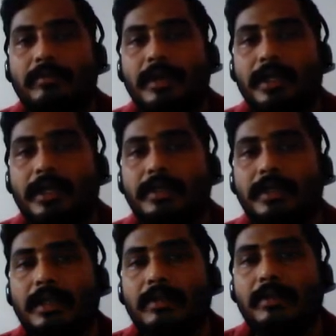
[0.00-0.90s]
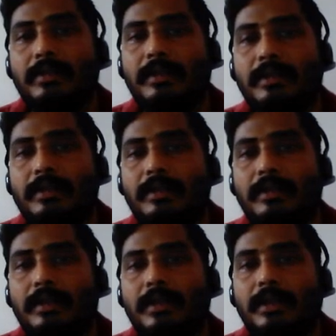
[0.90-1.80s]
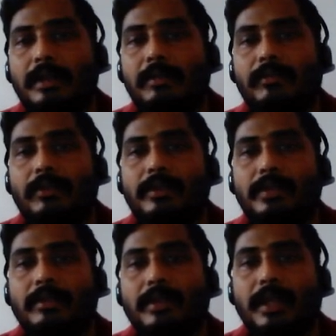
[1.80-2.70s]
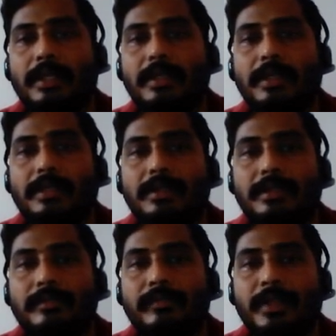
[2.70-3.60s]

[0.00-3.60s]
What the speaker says: For a tensile load, internal force look like this,